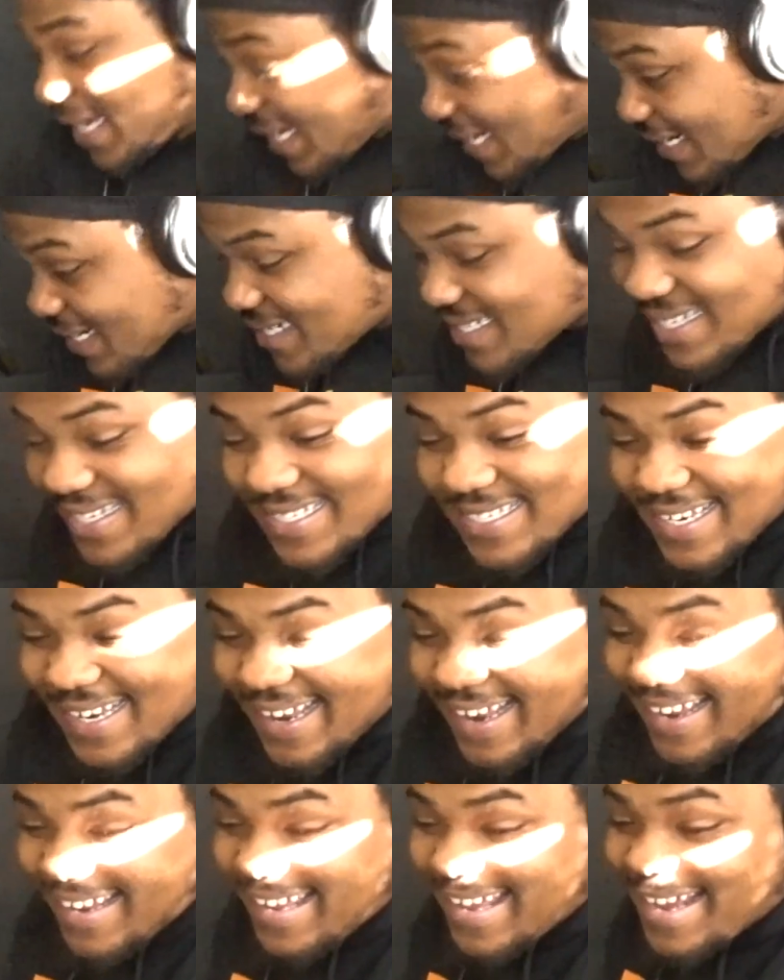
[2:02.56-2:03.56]
Get us to
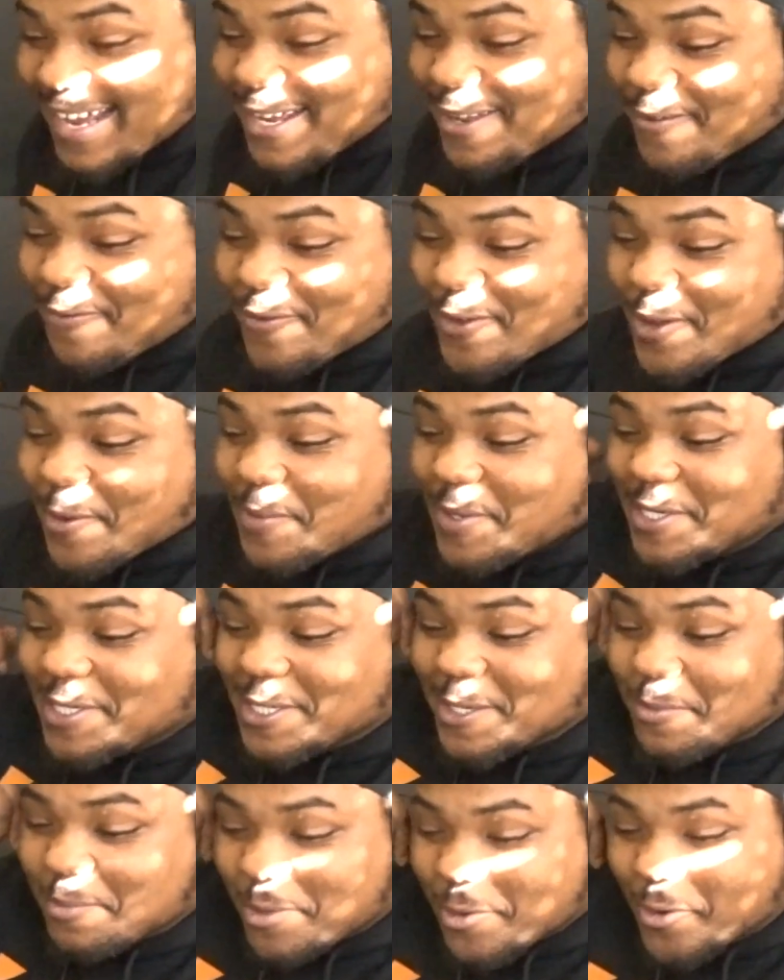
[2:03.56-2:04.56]
10K, you feel me?
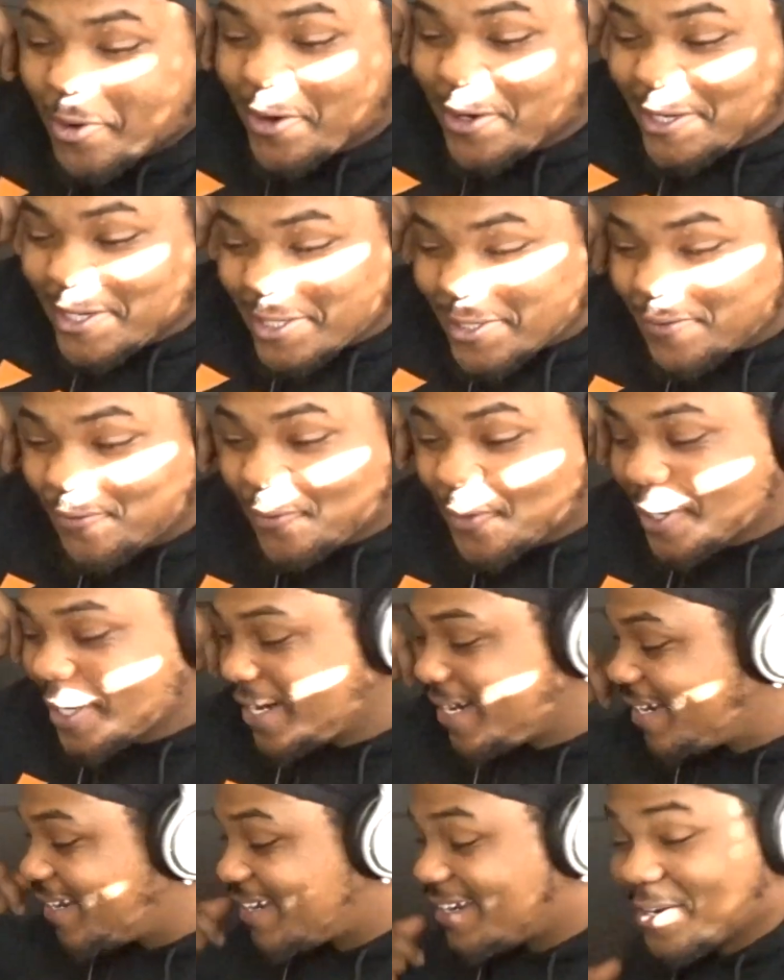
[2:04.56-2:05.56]
Supporting is
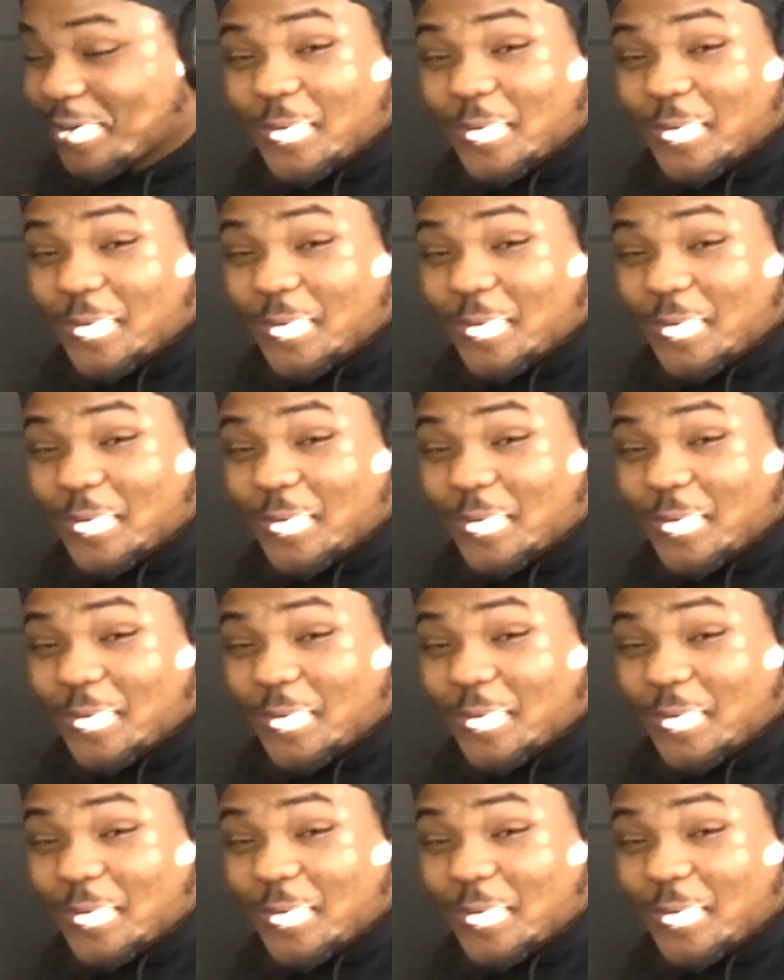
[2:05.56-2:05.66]
free.